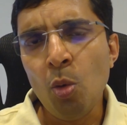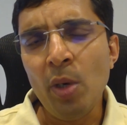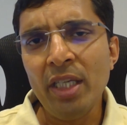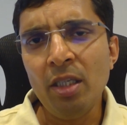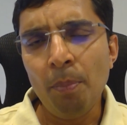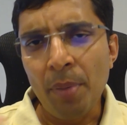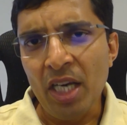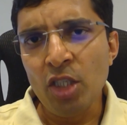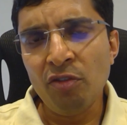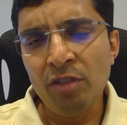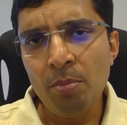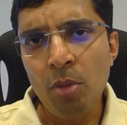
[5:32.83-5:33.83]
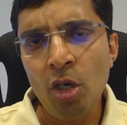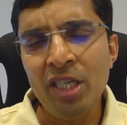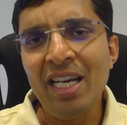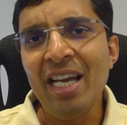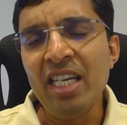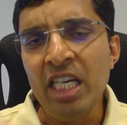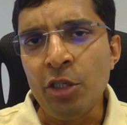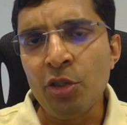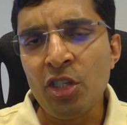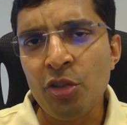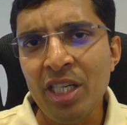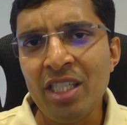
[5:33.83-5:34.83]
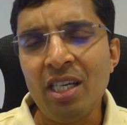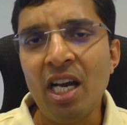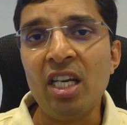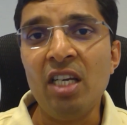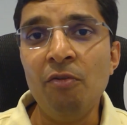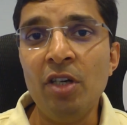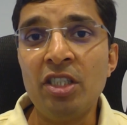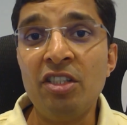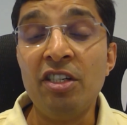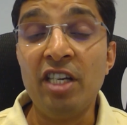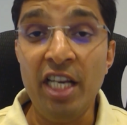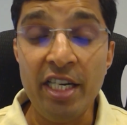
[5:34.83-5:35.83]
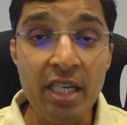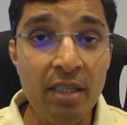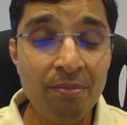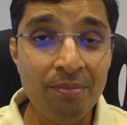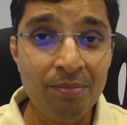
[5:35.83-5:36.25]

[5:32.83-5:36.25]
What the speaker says: why the price of a bond and interest rates are inversely related?